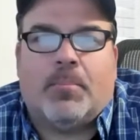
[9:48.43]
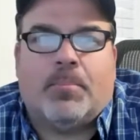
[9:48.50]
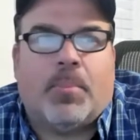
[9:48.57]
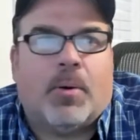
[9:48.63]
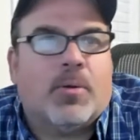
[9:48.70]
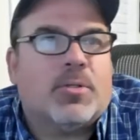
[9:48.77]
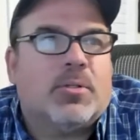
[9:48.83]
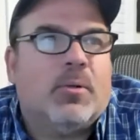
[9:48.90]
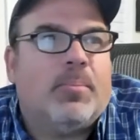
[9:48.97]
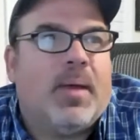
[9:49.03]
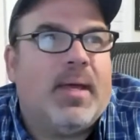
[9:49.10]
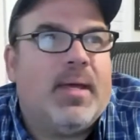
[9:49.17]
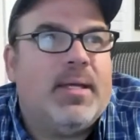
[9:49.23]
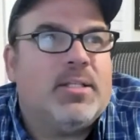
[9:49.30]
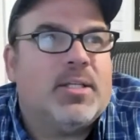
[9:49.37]
personal
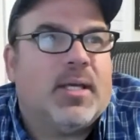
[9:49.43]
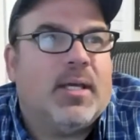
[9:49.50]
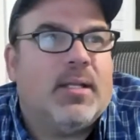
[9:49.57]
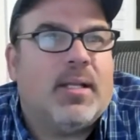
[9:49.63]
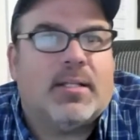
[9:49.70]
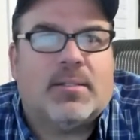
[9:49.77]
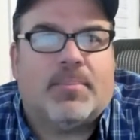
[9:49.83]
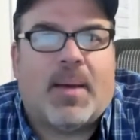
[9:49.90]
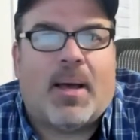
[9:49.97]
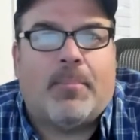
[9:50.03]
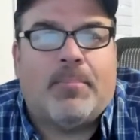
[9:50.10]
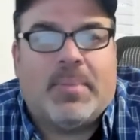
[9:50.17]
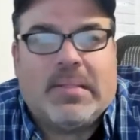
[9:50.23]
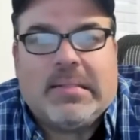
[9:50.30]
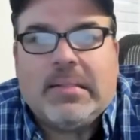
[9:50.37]
page. Again, that's about
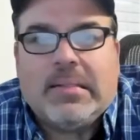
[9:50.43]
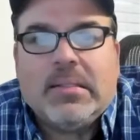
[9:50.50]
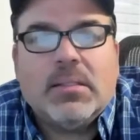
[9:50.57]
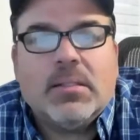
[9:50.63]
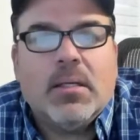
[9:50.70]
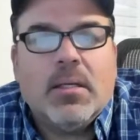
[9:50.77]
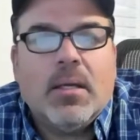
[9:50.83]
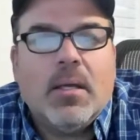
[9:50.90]
business.